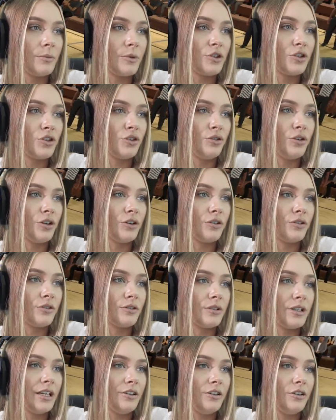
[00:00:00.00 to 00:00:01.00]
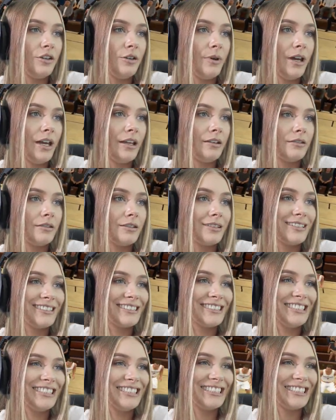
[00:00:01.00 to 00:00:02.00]
on, Junior. You in?
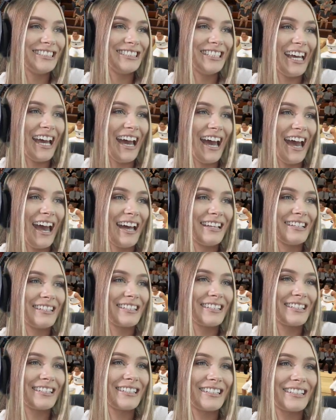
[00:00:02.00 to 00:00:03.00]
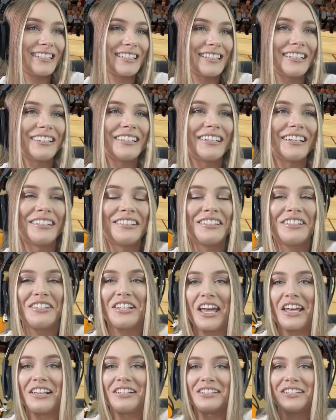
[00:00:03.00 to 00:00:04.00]
Yes.
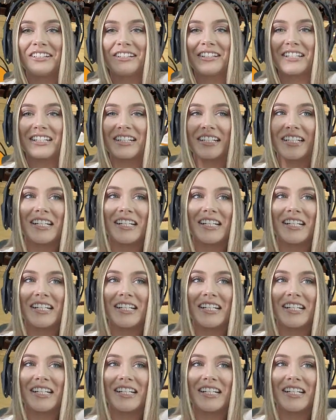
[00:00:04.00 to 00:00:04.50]
Assist.